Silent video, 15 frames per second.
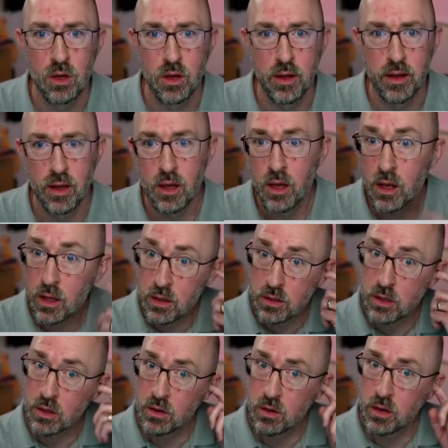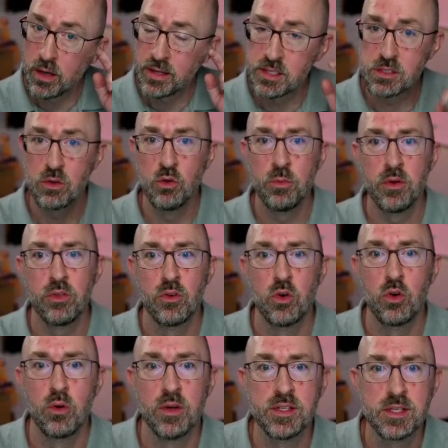And it's looping
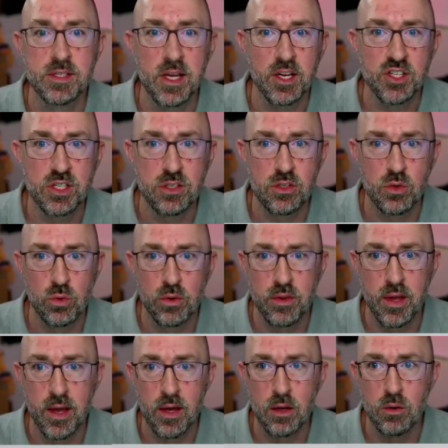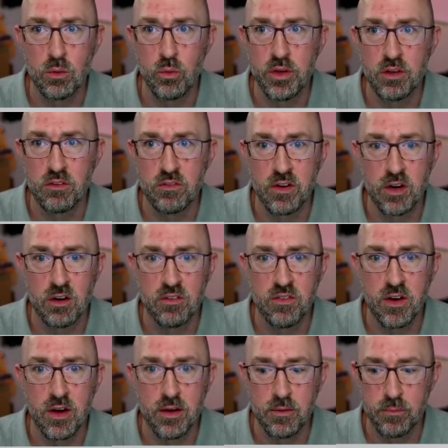through. As it's actually doing that, we can
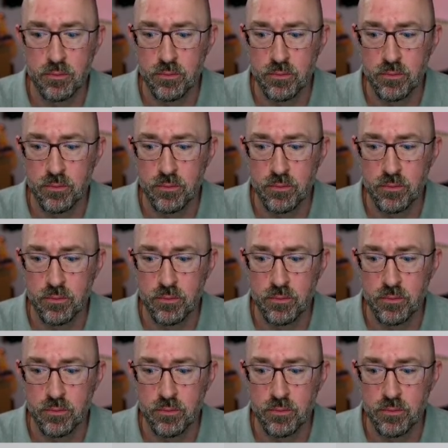verify.